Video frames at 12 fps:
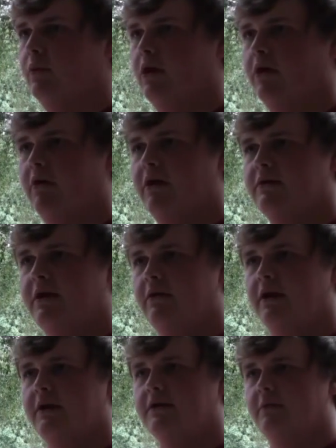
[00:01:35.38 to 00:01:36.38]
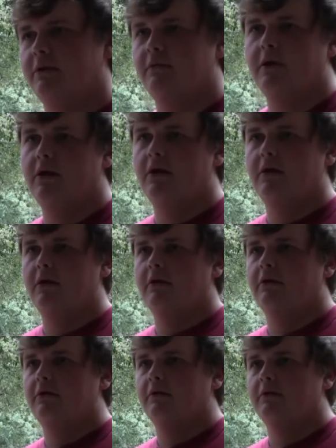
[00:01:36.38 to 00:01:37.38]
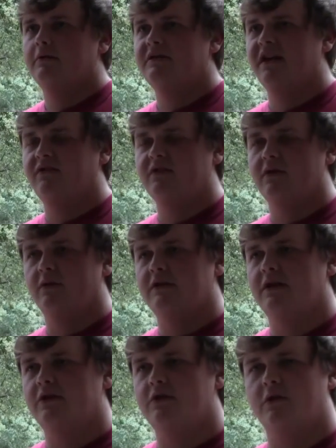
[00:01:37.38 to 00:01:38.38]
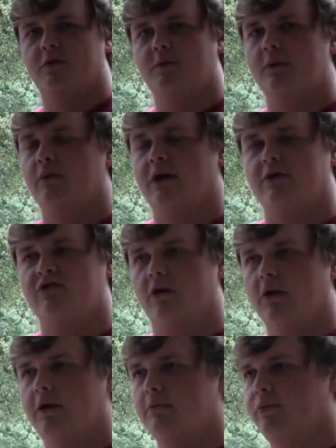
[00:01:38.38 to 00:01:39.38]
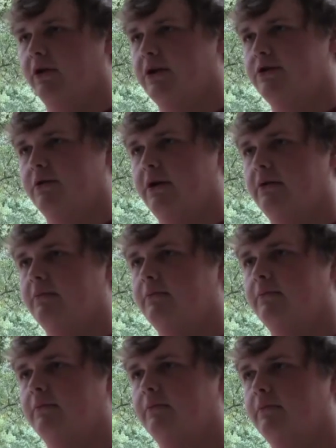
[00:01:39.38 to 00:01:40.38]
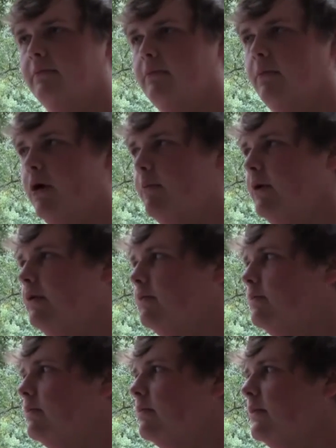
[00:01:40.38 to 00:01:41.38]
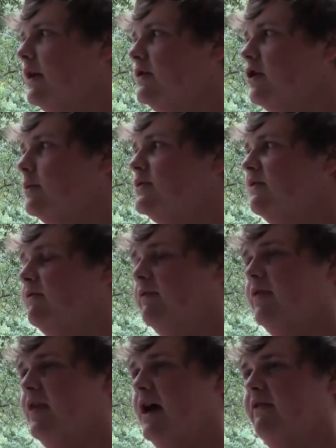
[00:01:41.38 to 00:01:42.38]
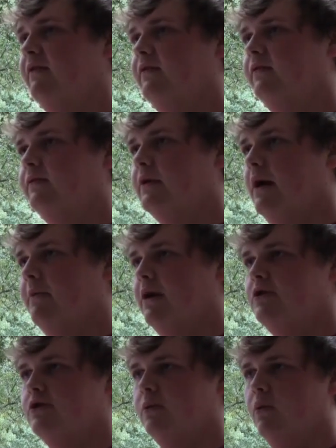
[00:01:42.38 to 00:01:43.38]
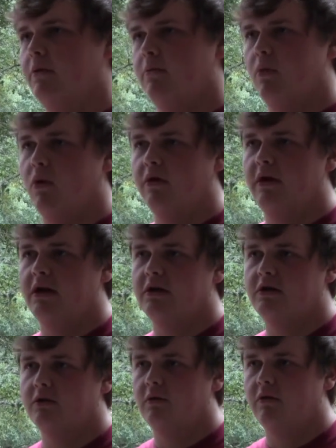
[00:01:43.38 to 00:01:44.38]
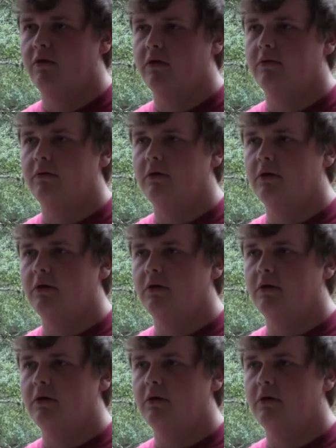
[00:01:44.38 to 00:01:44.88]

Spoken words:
walking around tailgates. I mean, safety is always an issue because people get drunk and belligerent. But I mean, in terms of theft, I'm not sure what more they can do other than